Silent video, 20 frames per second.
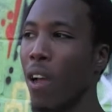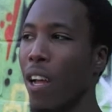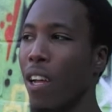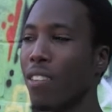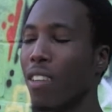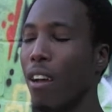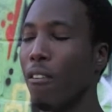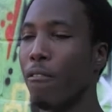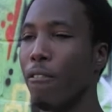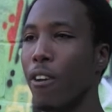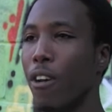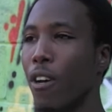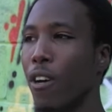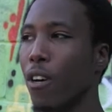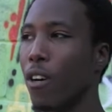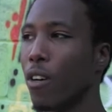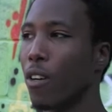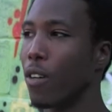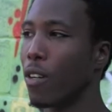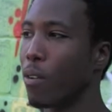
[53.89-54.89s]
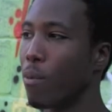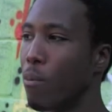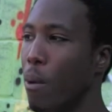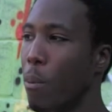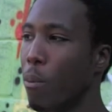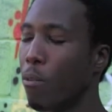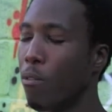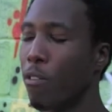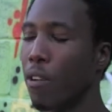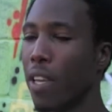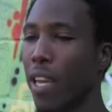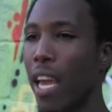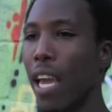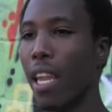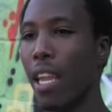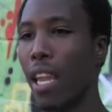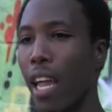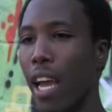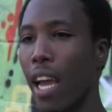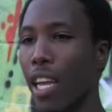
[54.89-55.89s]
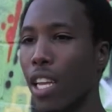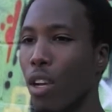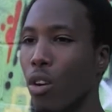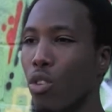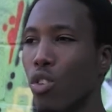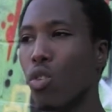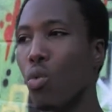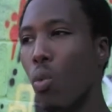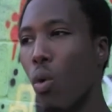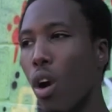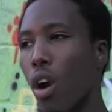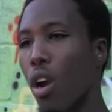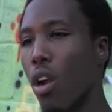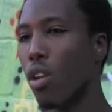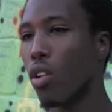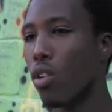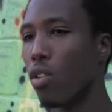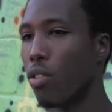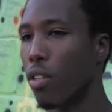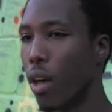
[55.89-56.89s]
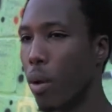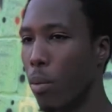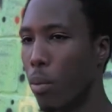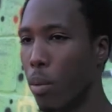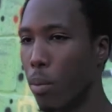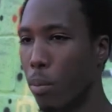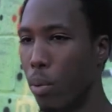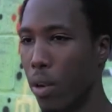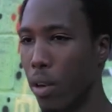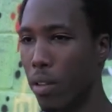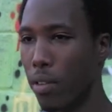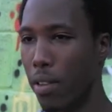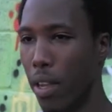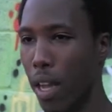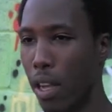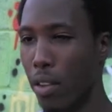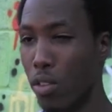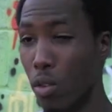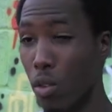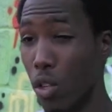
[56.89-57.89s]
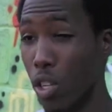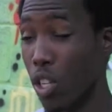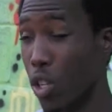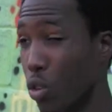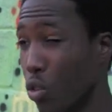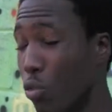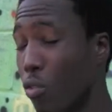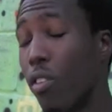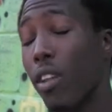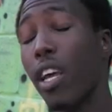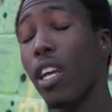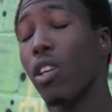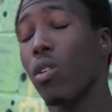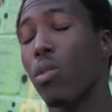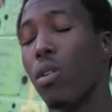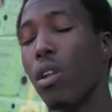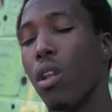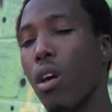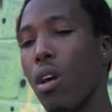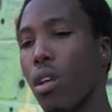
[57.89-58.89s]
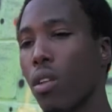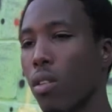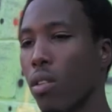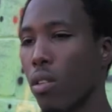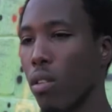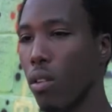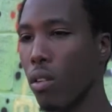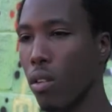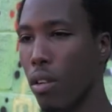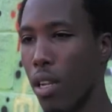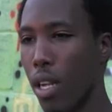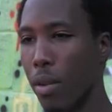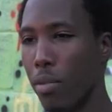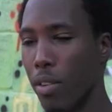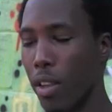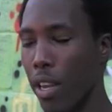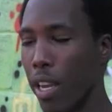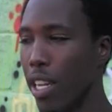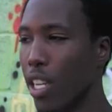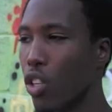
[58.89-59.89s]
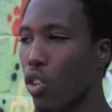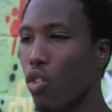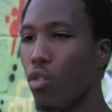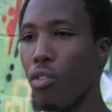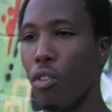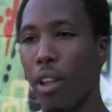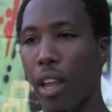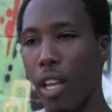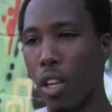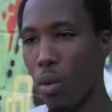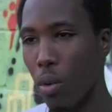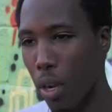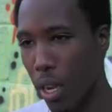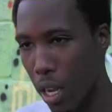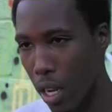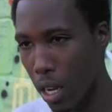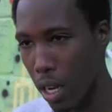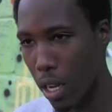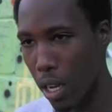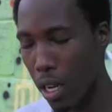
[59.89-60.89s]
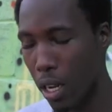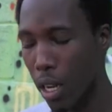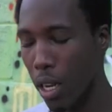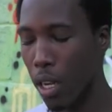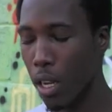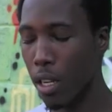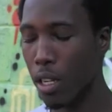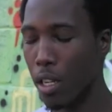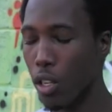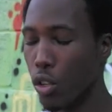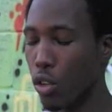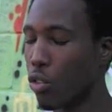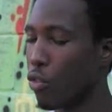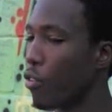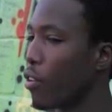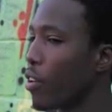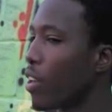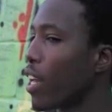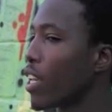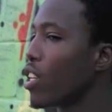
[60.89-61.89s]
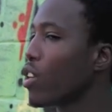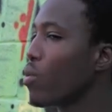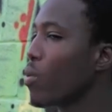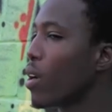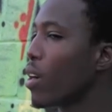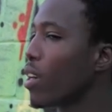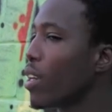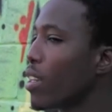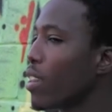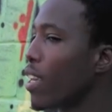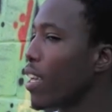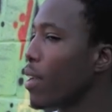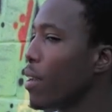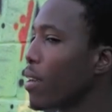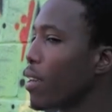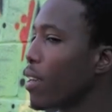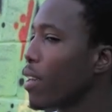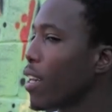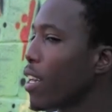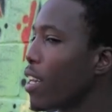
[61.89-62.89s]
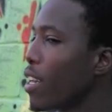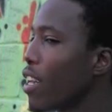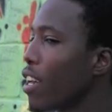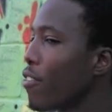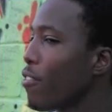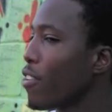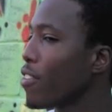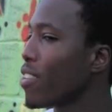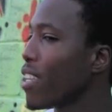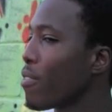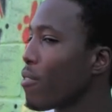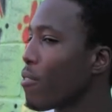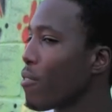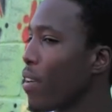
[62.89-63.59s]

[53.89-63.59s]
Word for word: because i feel people forget like yo you were a youth at one point in time so did you feel like you were lost you know what i'm saying did you feel like you were an idiot did you feel like you weren't anything good enough except for